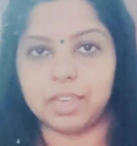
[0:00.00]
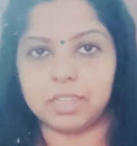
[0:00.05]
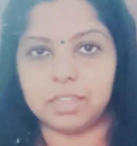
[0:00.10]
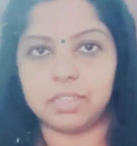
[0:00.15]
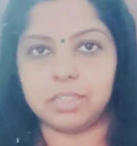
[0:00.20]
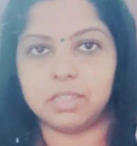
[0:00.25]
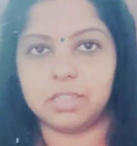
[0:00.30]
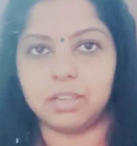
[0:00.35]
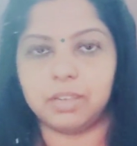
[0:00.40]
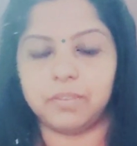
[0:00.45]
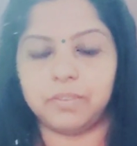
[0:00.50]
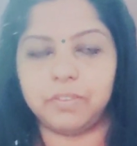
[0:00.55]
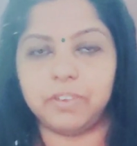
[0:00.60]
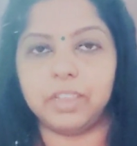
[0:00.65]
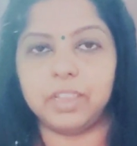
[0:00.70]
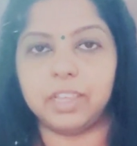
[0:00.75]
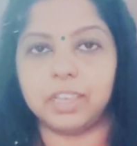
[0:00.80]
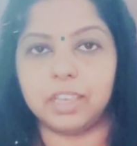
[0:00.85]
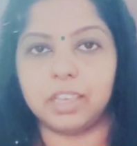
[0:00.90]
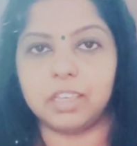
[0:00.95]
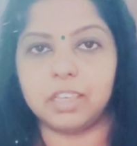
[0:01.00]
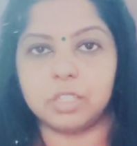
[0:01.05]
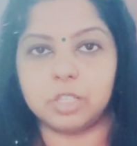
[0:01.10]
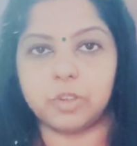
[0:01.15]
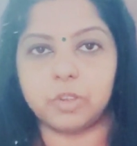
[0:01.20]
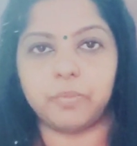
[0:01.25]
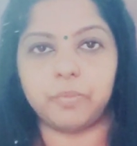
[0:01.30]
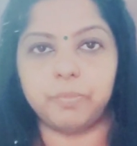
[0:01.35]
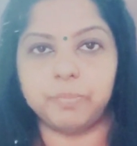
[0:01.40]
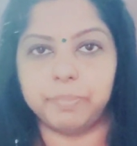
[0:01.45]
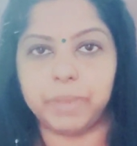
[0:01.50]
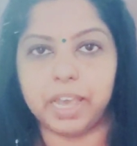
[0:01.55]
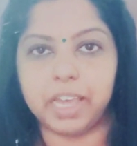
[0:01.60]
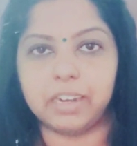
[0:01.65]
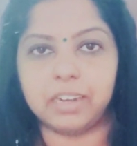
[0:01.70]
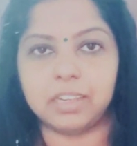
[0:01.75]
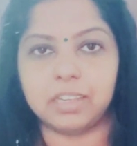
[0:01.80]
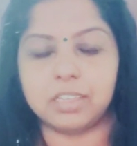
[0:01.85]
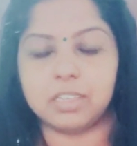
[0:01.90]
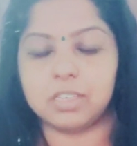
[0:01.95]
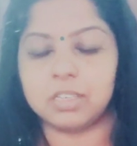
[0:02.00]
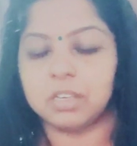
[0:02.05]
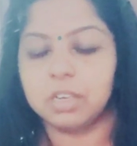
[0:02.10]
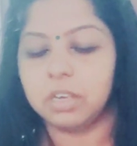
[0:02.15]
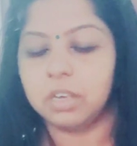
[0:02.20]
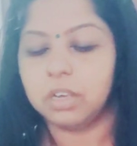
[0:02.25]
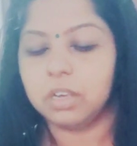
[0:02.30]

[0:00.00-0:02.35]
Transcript: as if in the case of marriage,